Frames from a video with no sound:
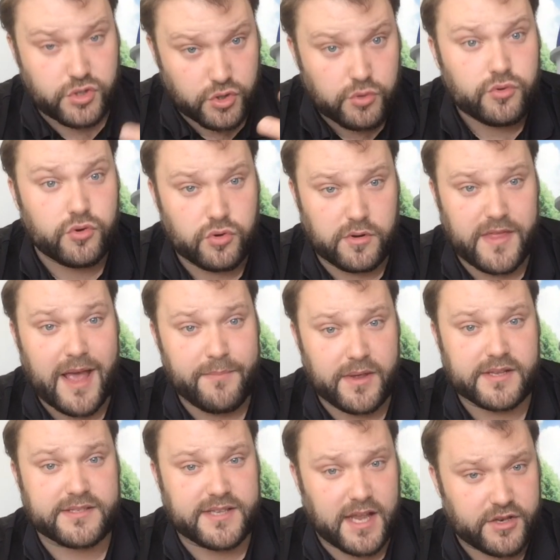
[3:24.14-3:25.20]
That
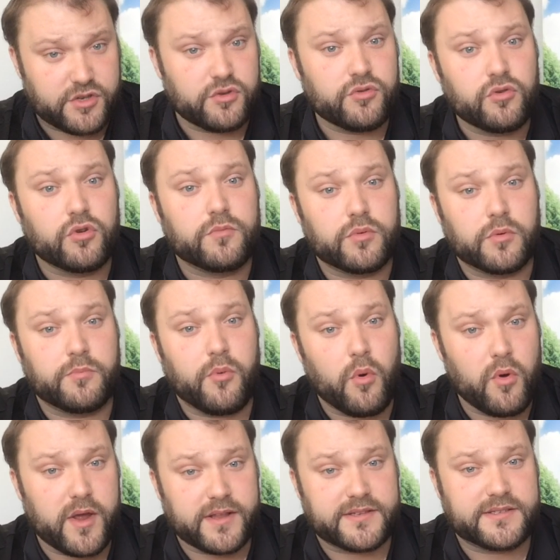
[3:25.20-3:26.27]
being said, two notable
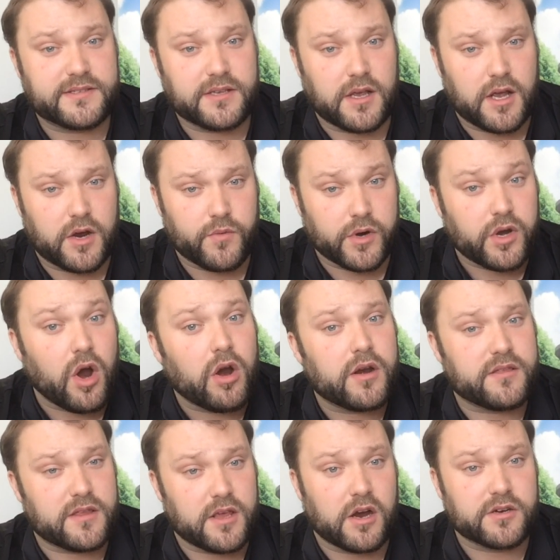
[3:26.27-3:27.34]
points
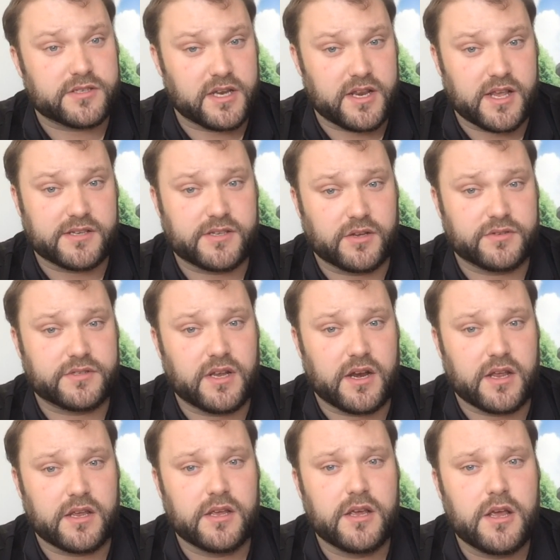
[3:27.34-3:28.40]
regarding the RCDSO
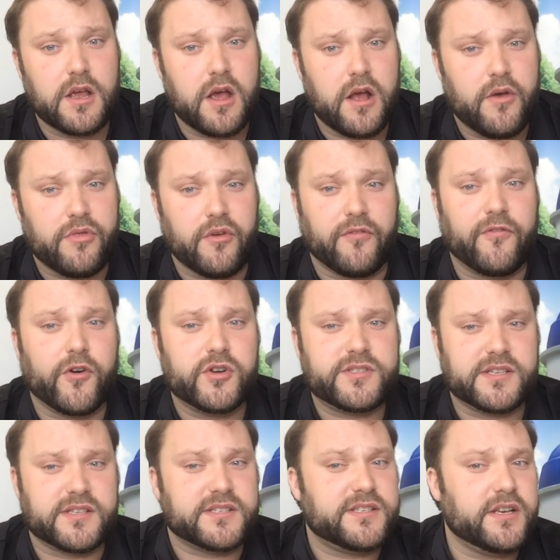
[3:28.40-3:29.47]
study. The
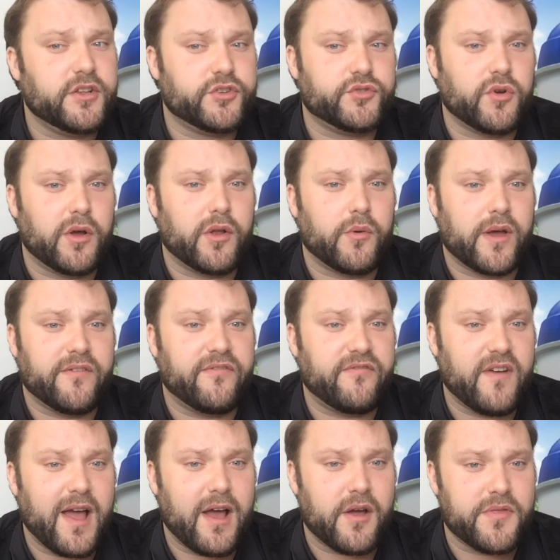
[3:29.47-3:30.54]
first is the City of Toronto had
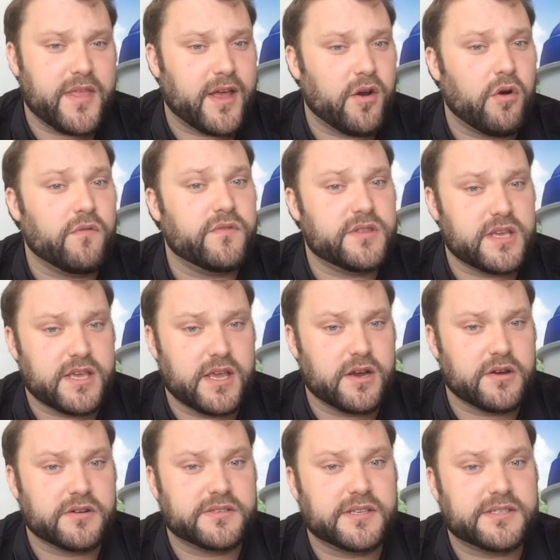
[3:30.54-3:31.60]
found that over the
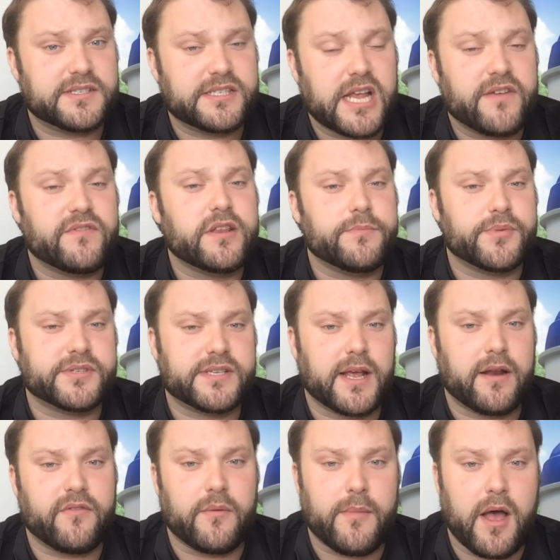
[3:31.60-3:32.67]
years,
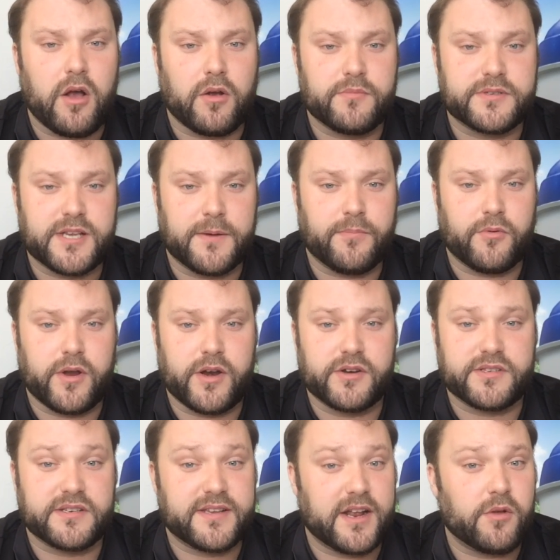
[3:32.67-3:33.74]
70% of amalgam
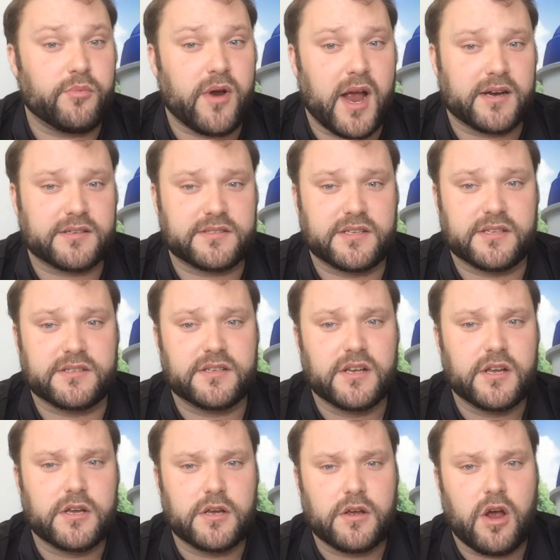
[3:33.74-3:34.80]
separators in dental practices
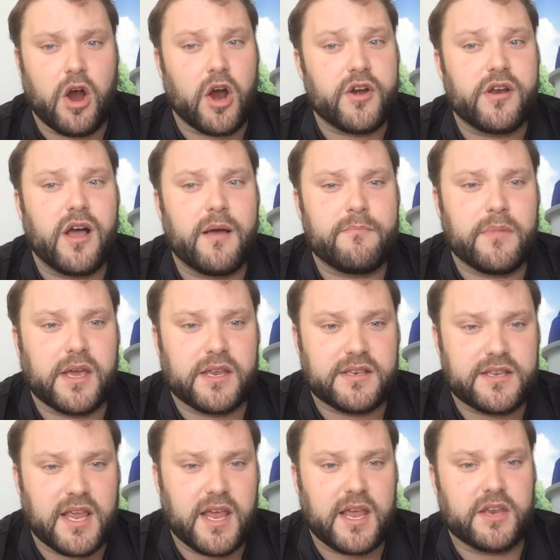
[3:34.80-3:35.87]
are not
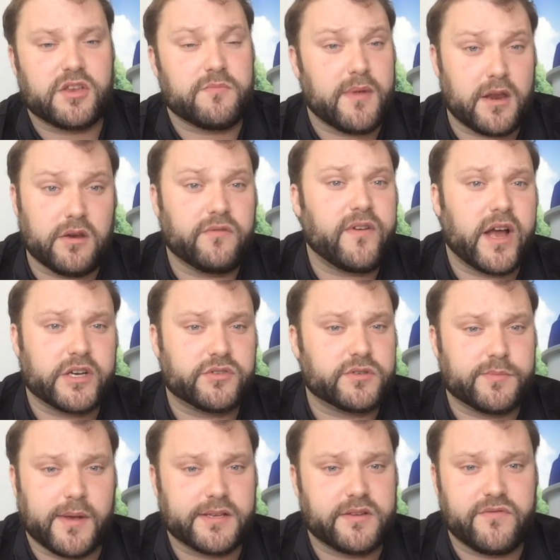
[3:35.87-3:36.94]
maintained to
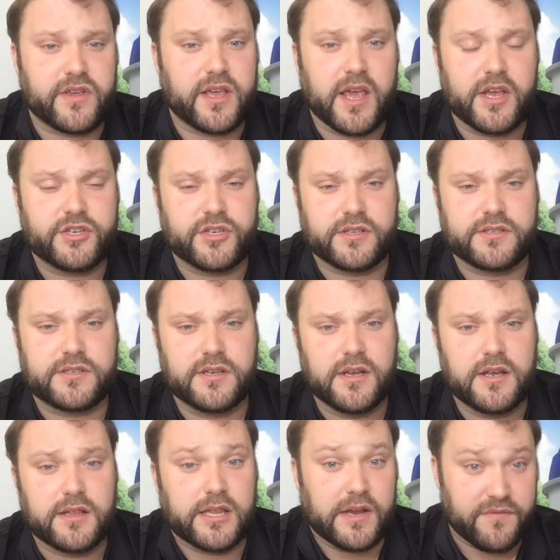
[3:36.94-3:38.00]
manufacturer specifications,
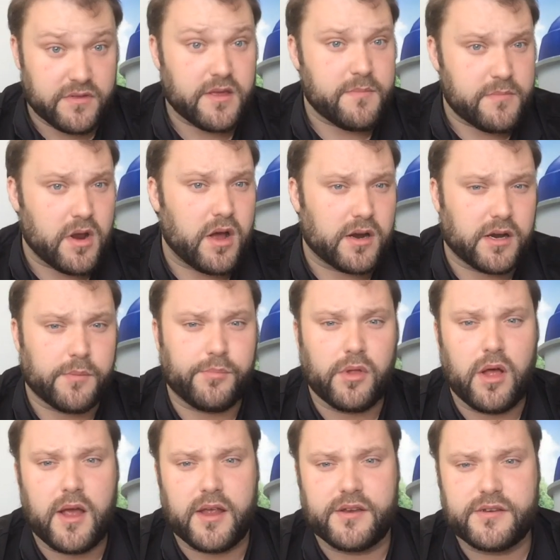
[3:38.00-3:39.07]
leaving them
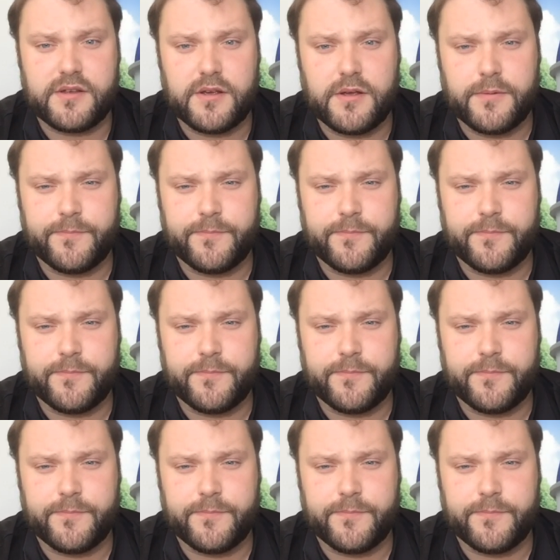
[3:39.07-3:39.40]
non-compliant.